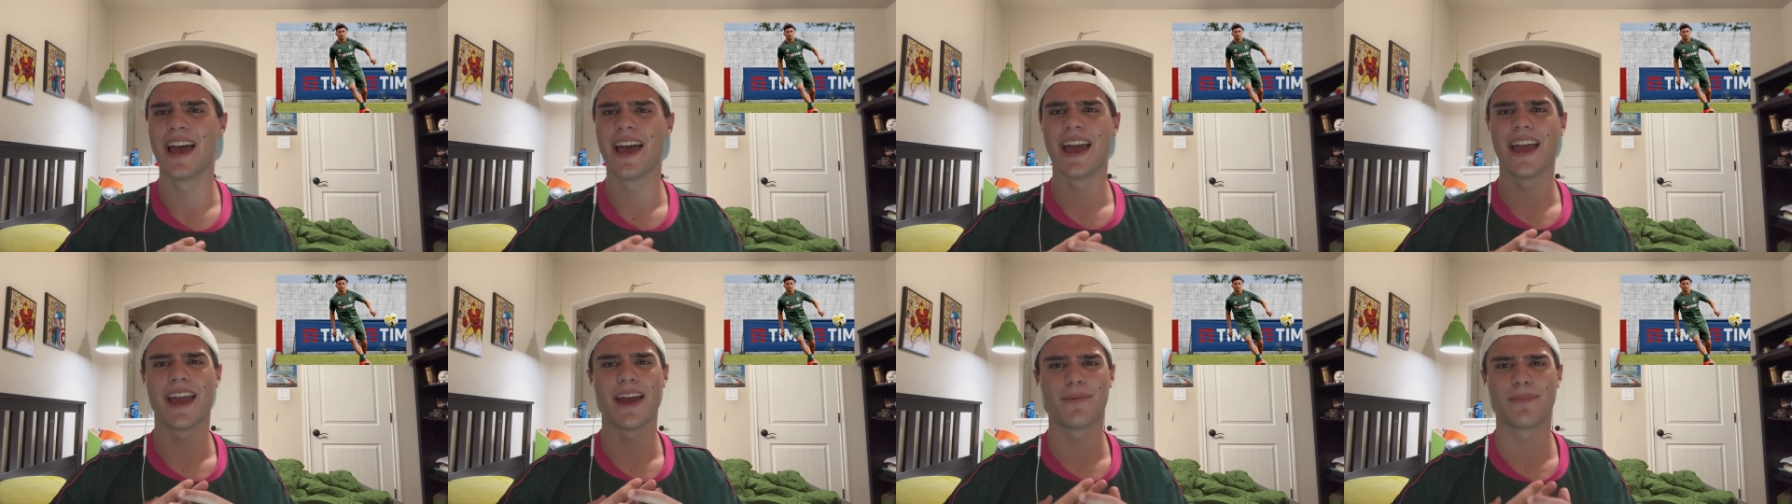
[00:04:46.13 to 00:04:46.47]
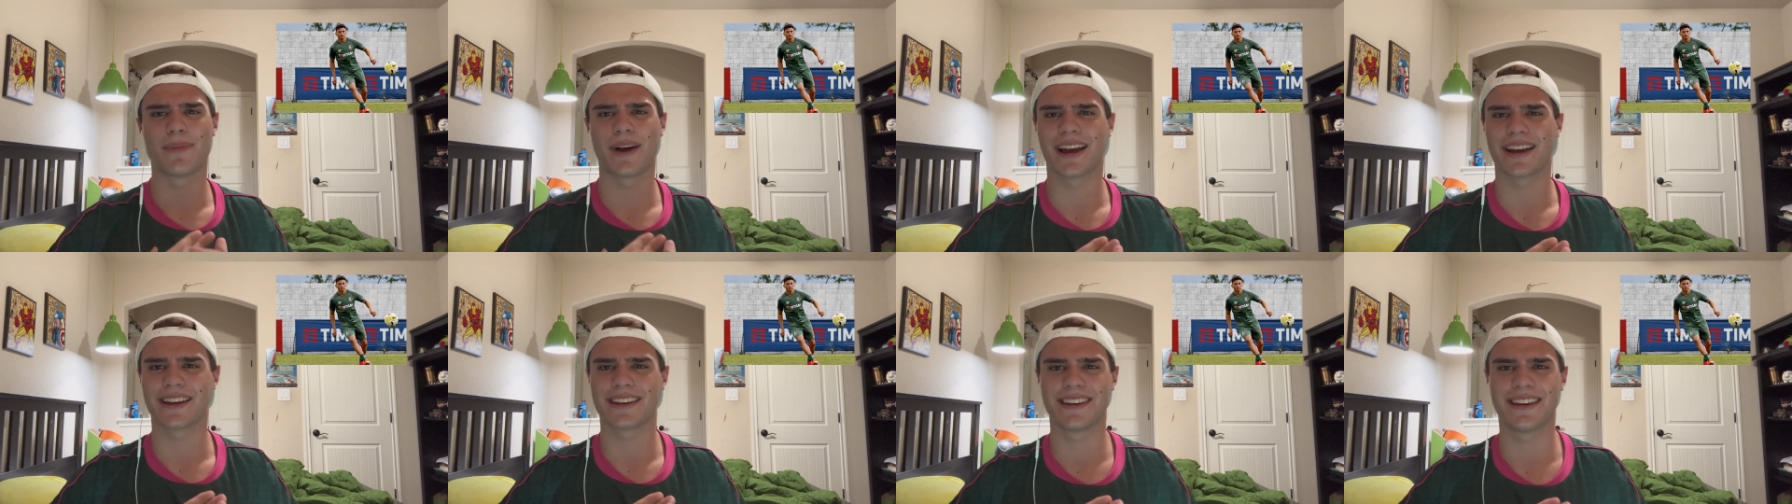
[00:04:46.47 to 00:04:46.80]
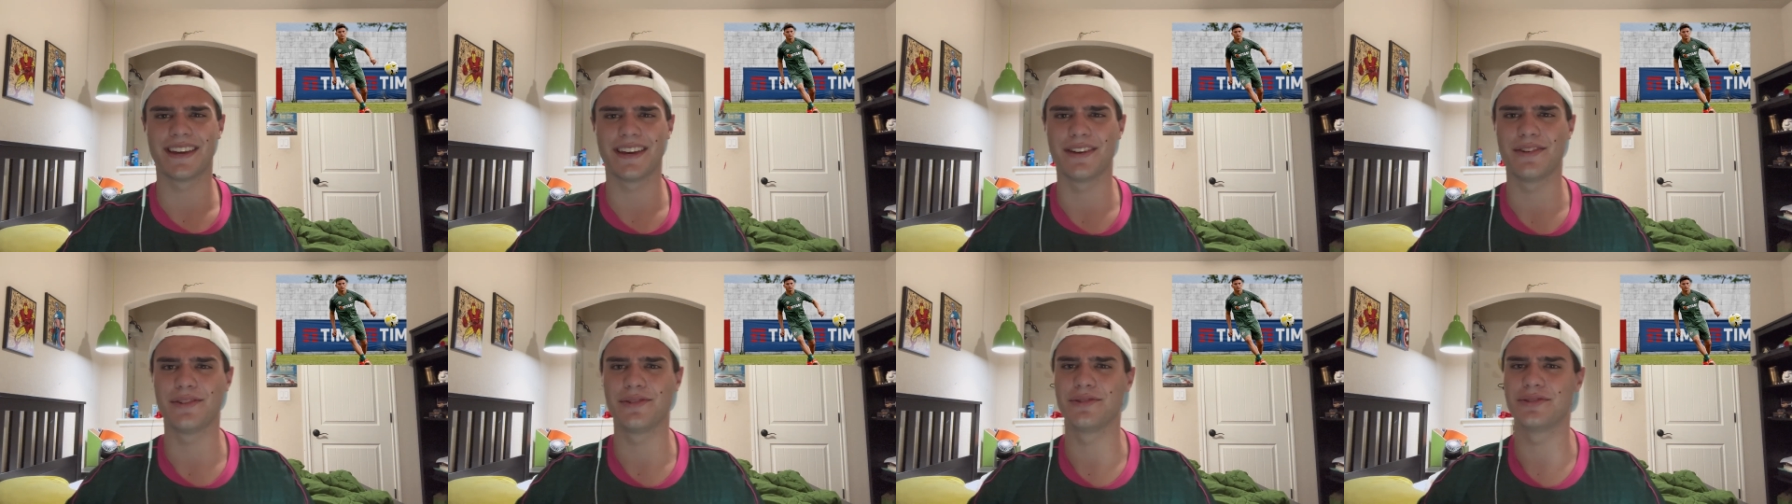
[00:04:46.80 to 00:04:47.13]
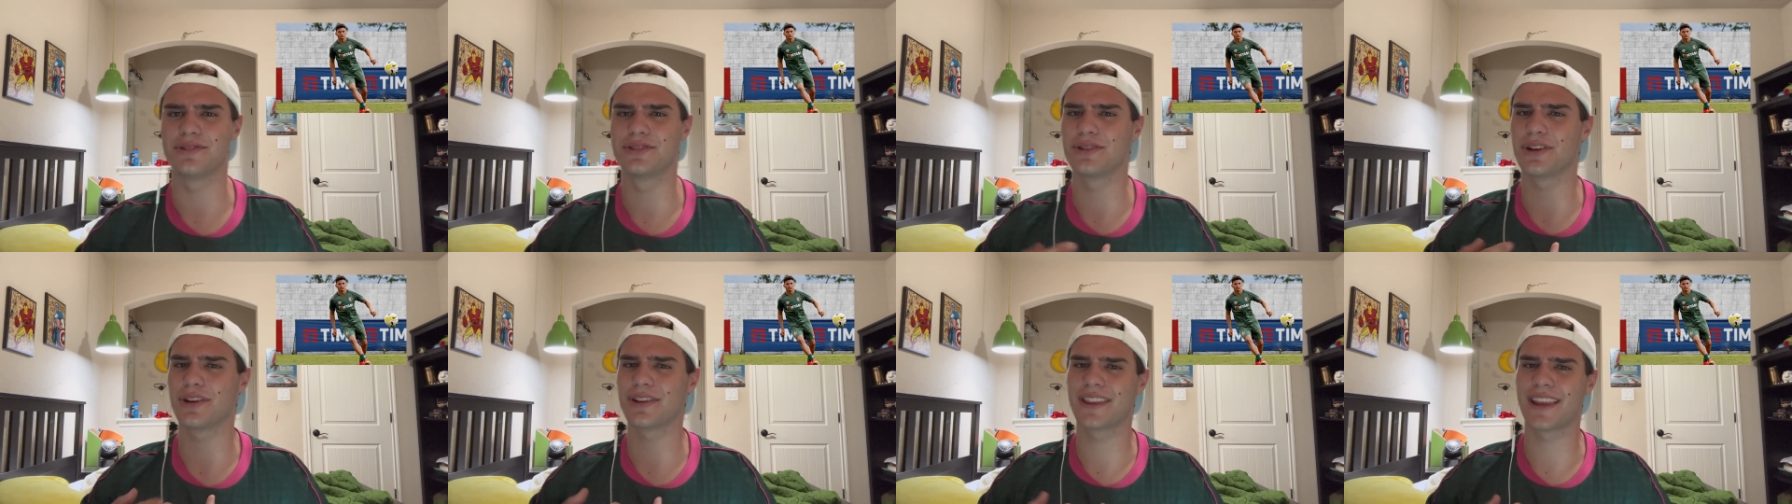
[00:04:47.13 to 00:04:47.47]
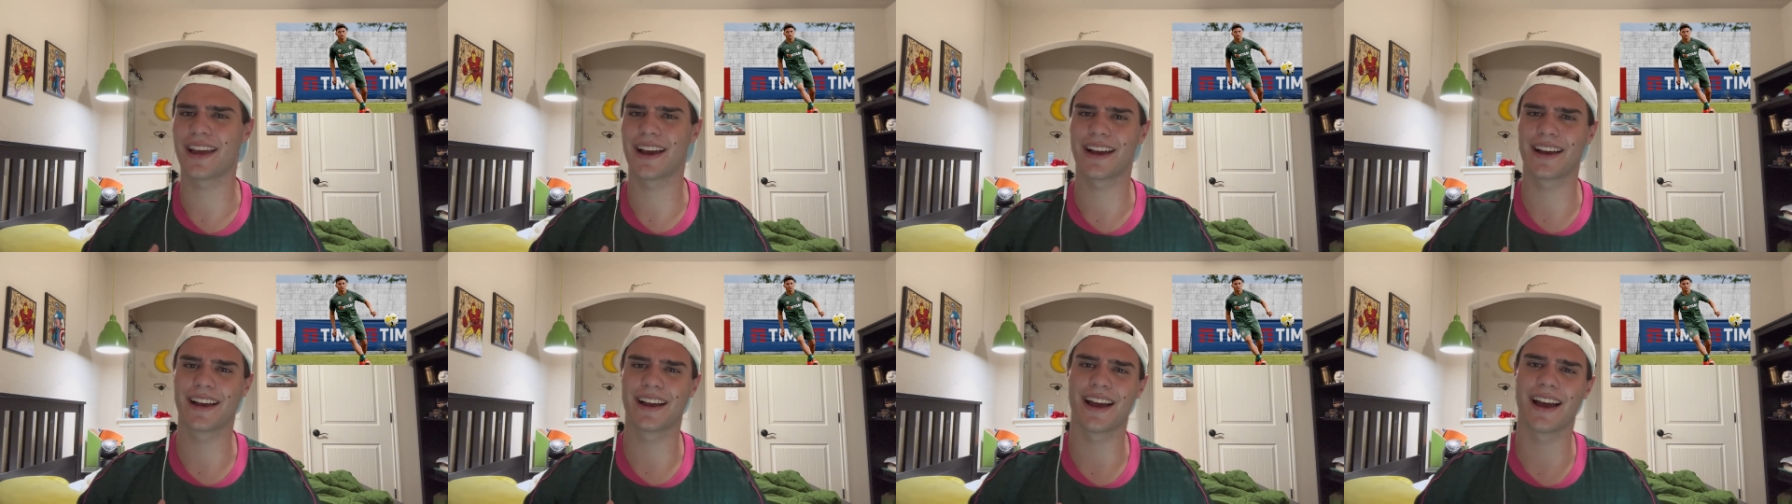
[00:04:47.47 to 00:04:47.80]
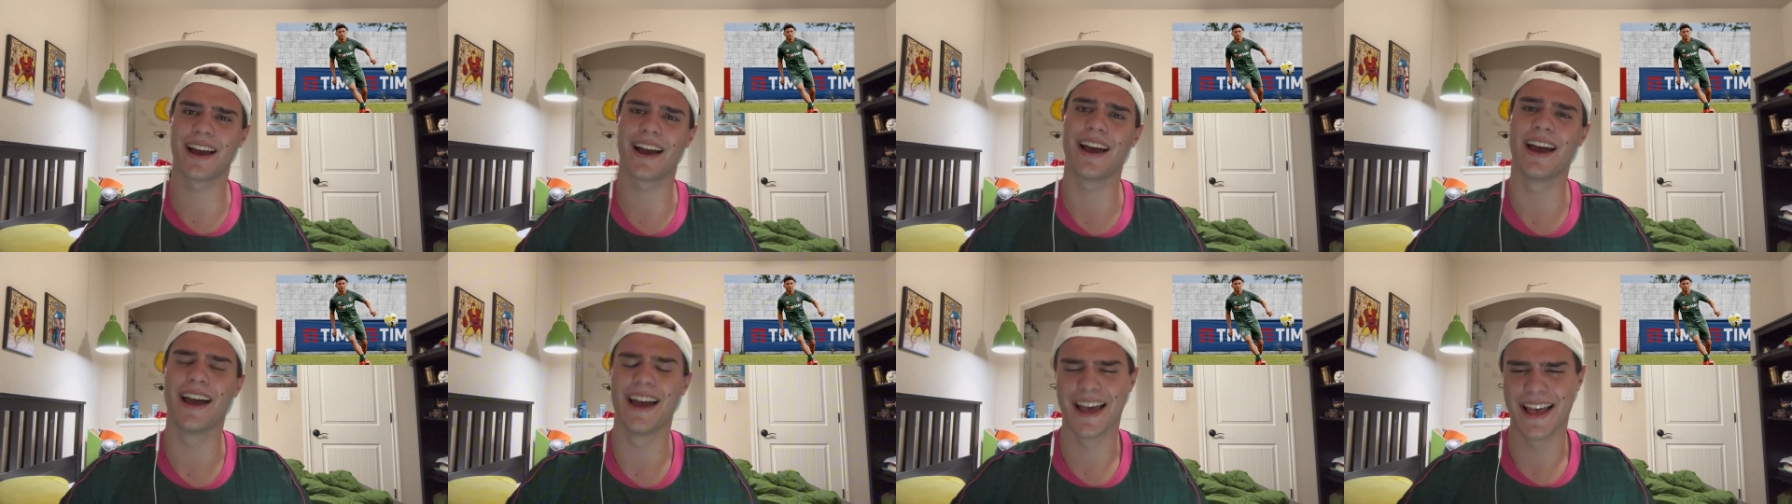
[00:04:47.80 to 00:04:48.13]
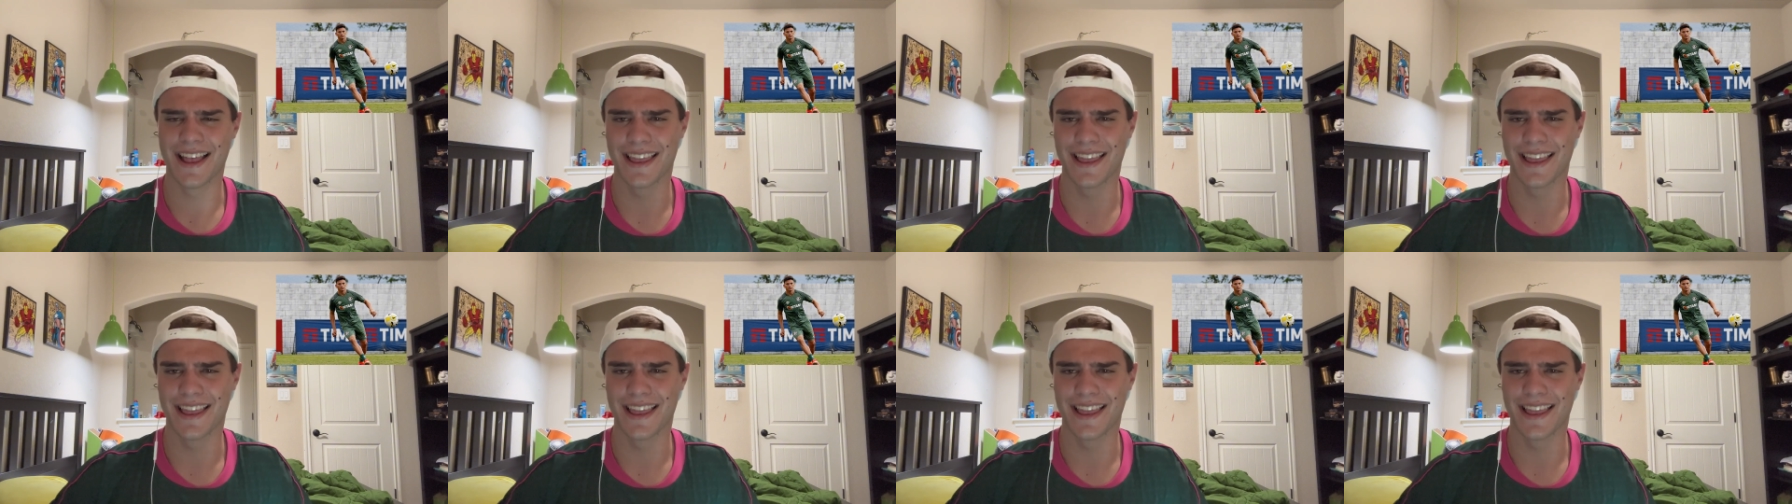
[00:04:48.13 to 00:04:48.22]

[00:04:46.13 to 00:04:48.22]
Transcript: and Marquinhos, JK.